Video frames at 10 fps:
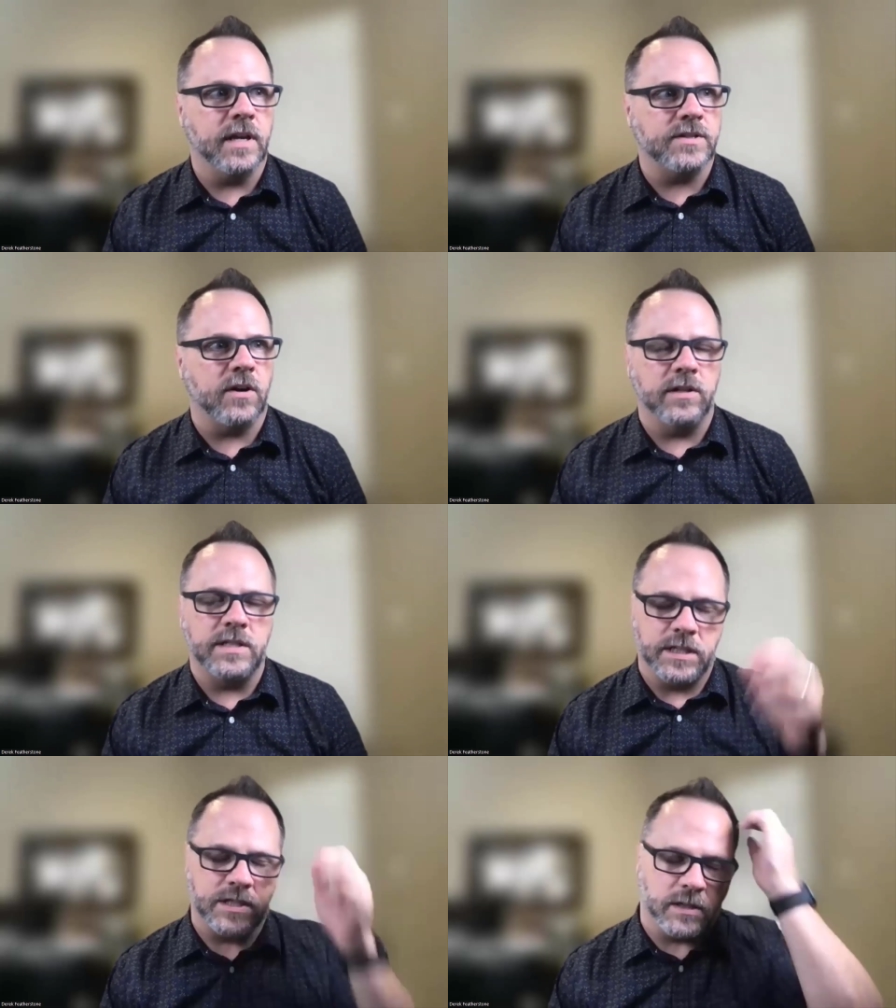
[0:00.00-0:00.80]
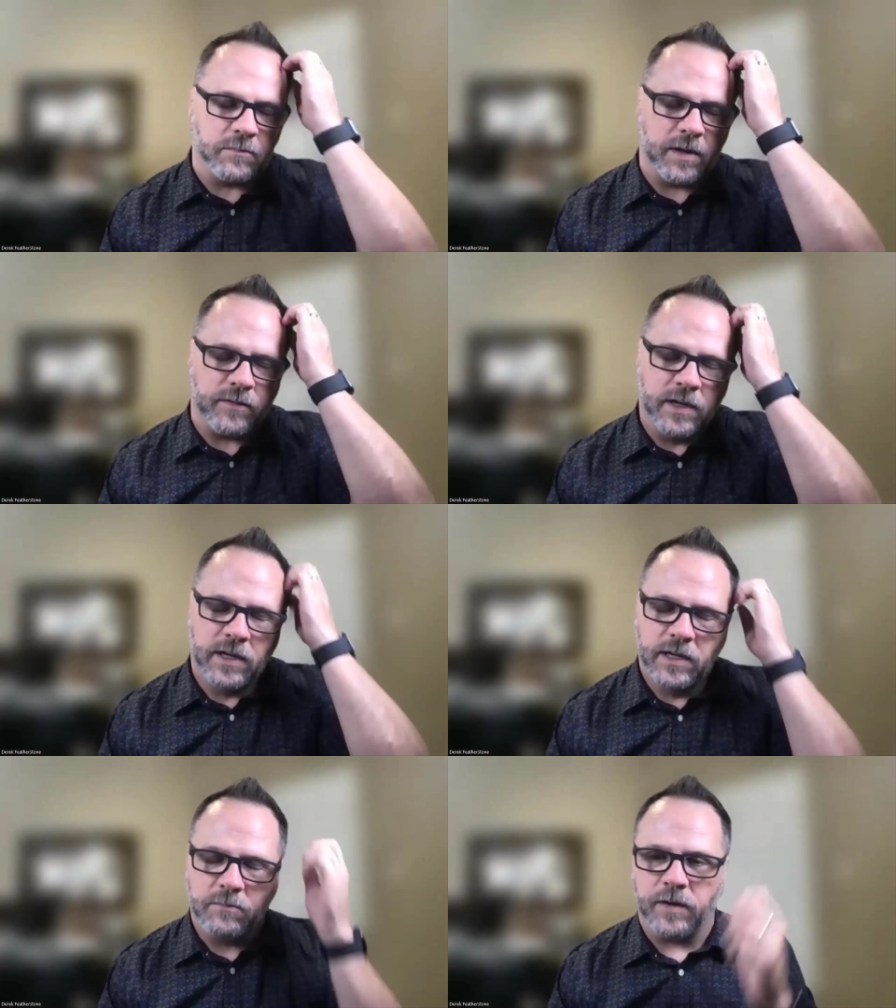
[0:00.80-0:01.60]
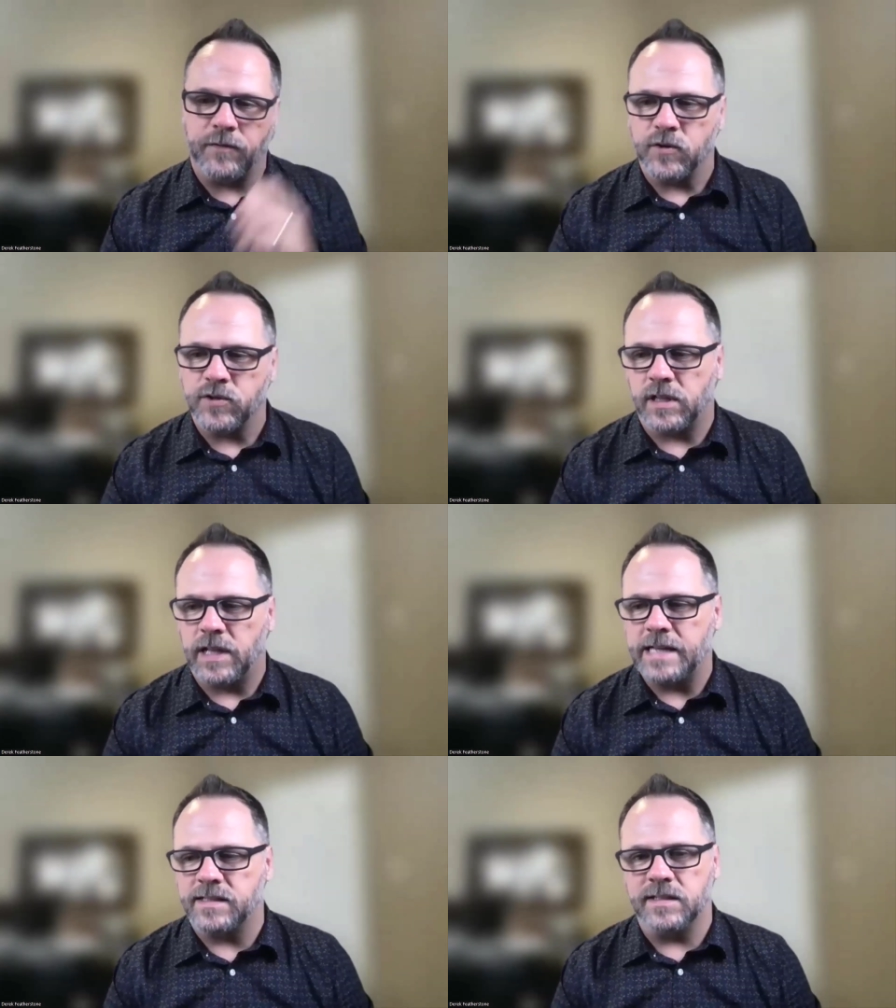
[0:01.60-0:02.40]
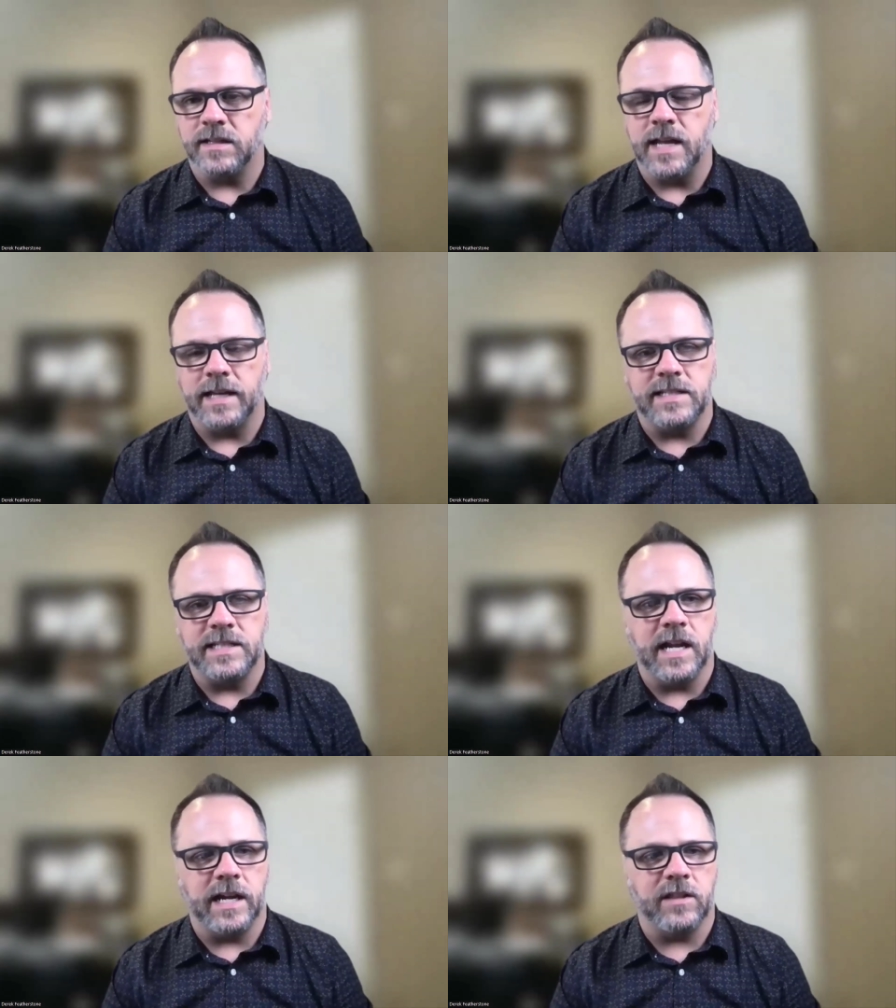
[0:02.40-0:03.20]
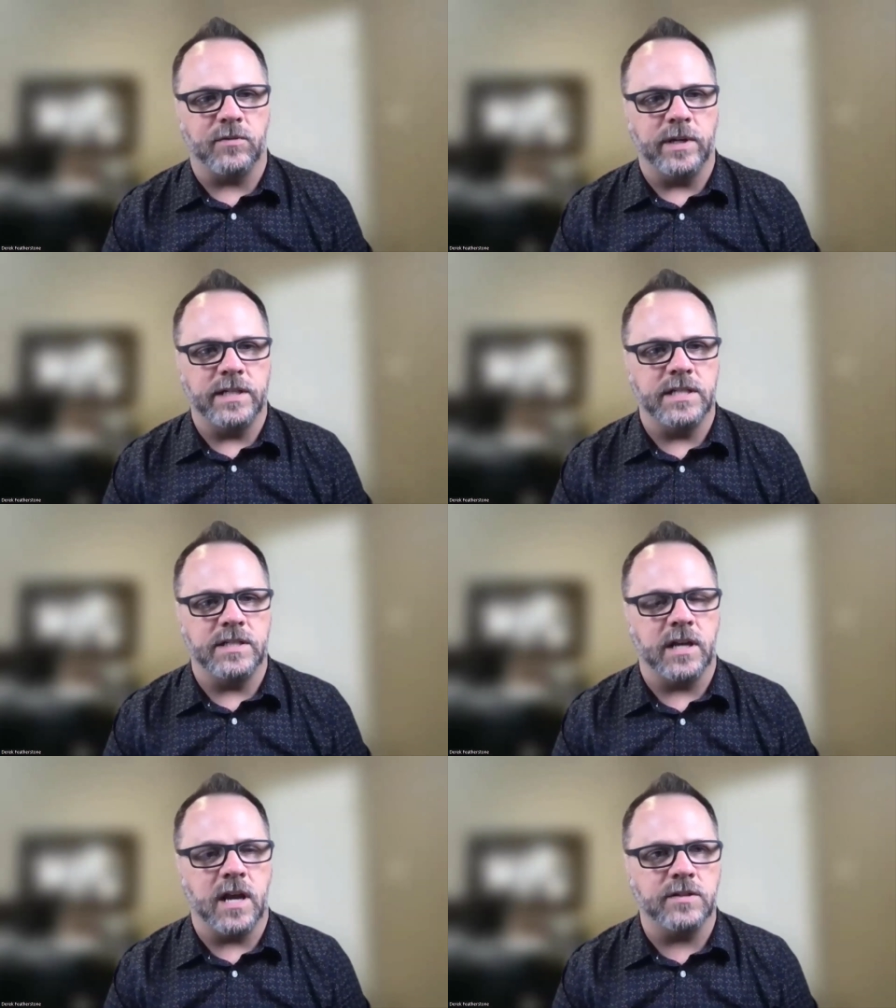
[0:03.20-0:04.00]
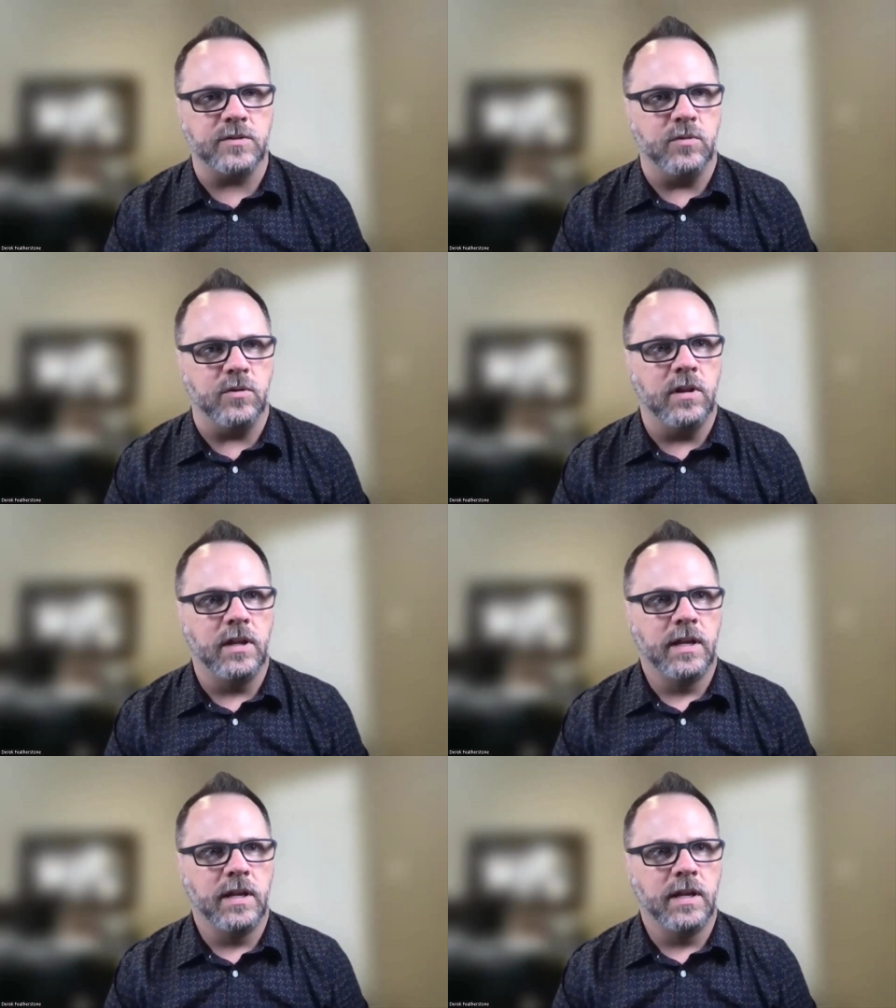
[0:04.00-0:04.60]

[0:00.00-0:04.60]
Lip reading: I started teaching my first classes in 1993, teaching high school.